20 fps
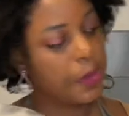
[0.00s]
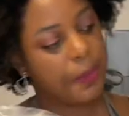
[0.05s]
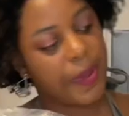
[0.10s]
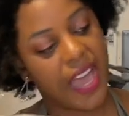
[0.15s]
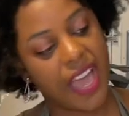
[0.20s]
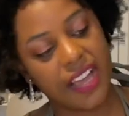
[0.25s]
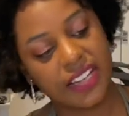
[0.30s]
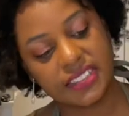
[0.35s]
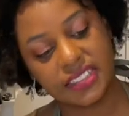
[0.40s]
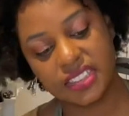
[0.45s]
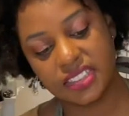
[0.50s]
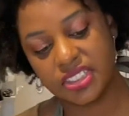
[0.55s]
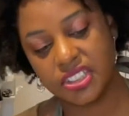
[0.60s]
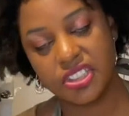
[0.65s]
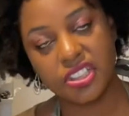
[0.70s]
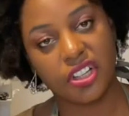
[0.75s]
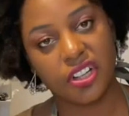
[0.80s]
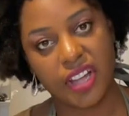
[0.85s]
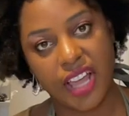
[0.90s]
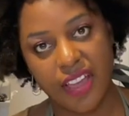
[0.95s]
bags is you
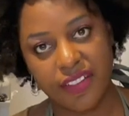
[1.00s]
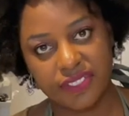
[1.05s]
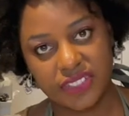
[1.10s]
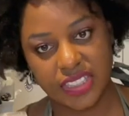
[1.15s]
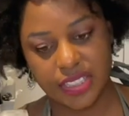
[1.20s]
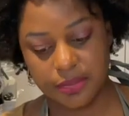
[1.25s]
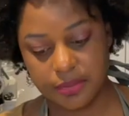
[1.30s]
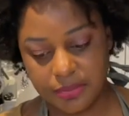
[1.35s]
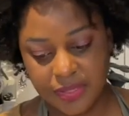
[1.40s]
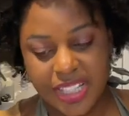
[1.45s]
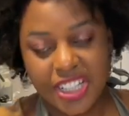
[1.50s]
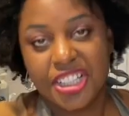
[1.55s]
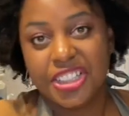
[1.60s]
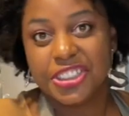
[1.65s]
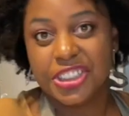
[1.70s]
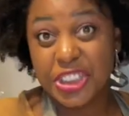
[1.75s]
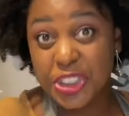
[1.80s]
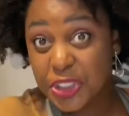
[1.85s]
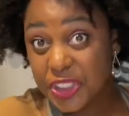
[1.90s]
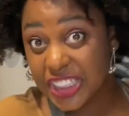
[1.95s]
don't have to
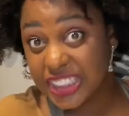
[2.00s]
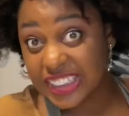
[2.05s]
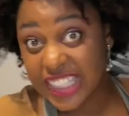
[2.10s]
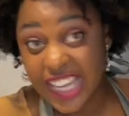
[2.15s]
do this